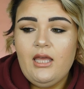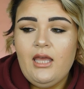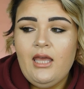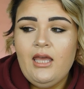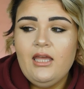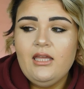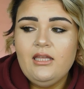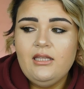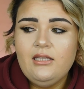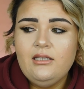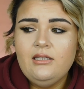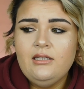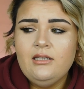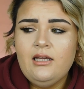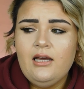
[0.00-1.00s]

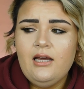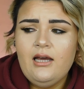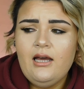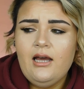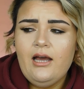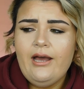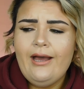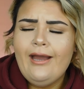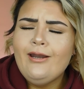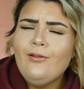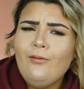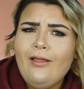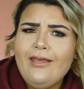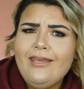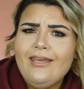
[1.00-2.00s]
and I
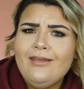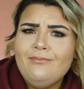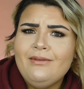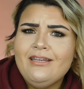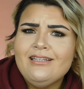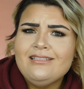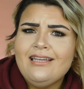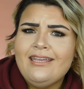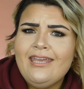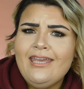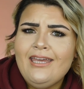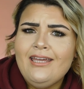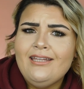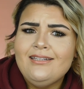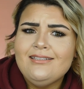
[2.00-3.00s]
don't like it because I
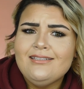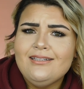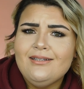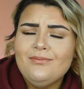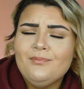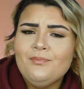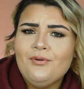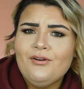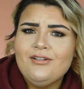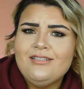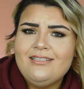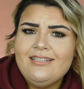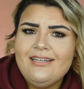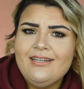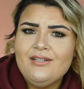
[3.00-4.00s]
can't
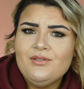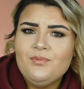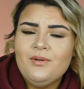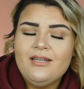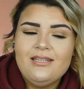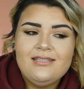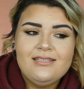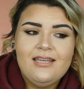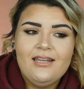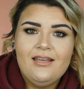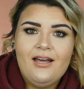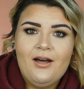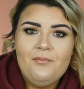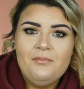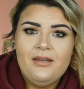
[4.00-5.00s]
predict when it's going to
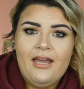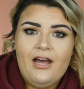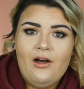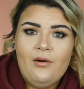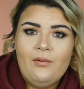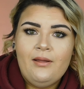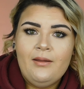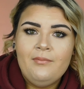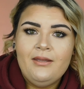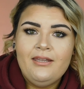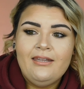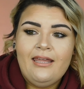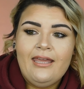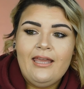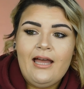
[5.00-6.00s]
come now. I
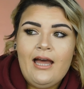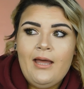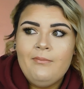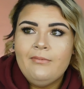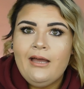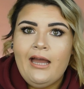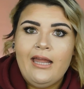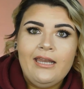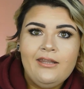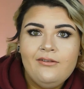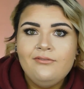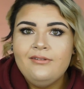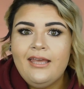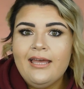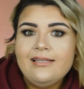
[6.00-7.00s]
mean, like I'm kind
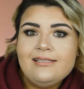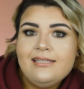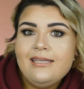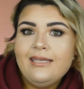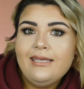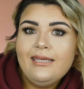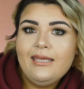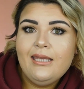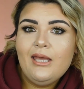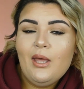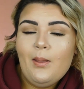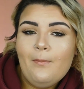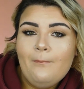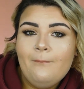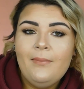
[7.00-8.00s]
of guessing
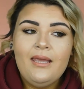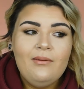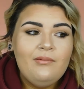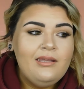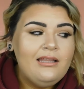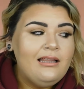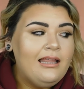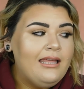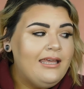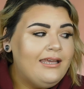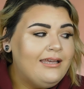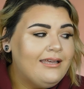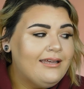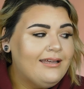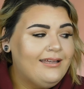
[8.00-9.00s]
maybe
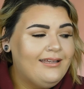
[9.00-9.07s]
like